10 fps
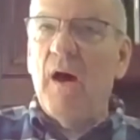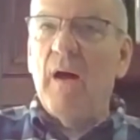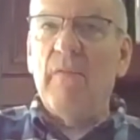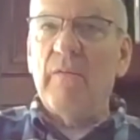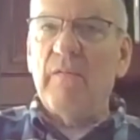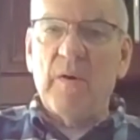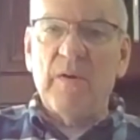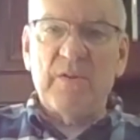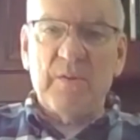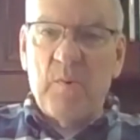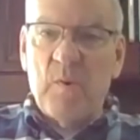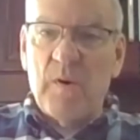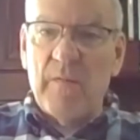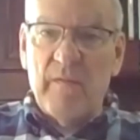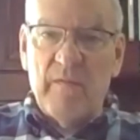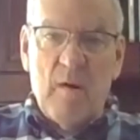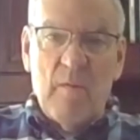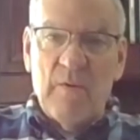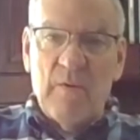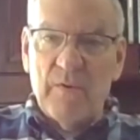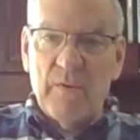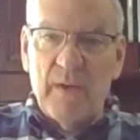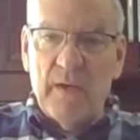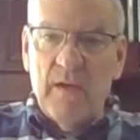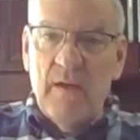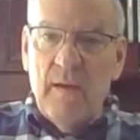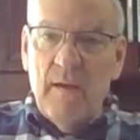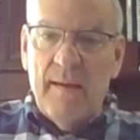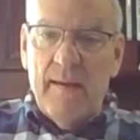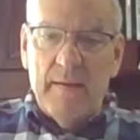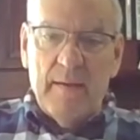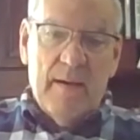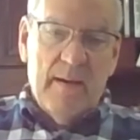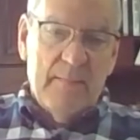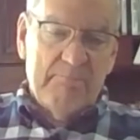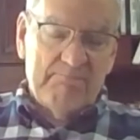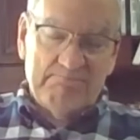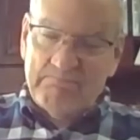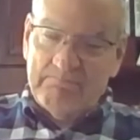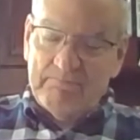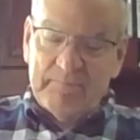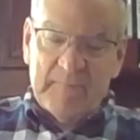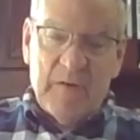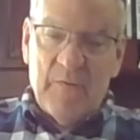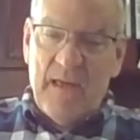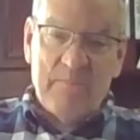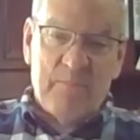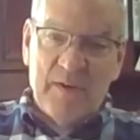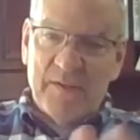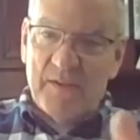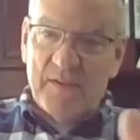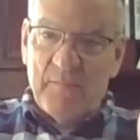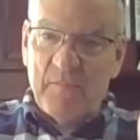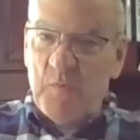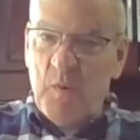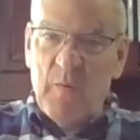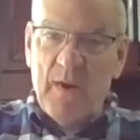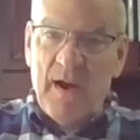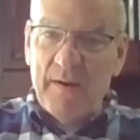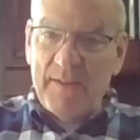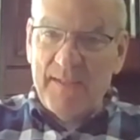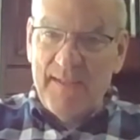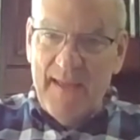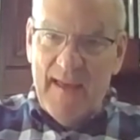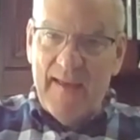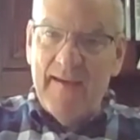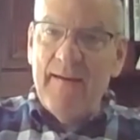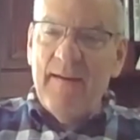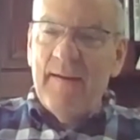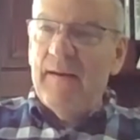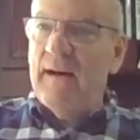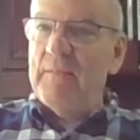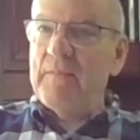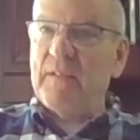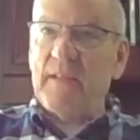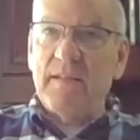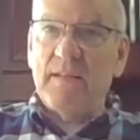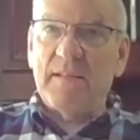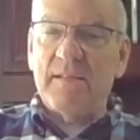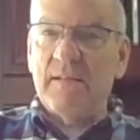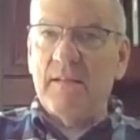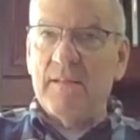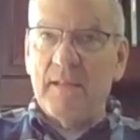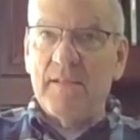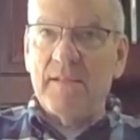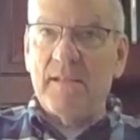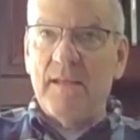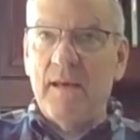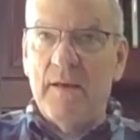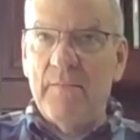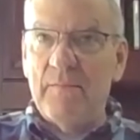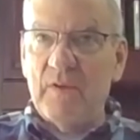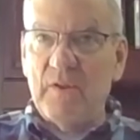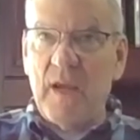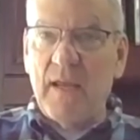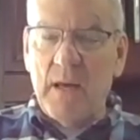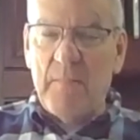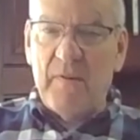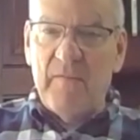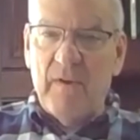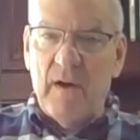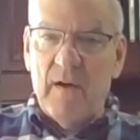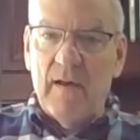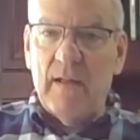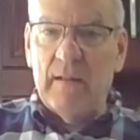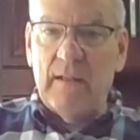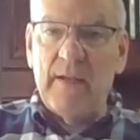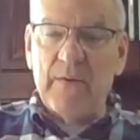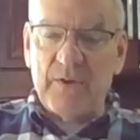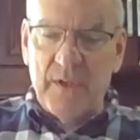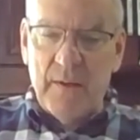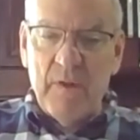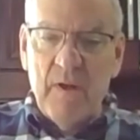they're very supportive of what we're doing. And, that brings us up to where we are today. Since the shakeup of leadership,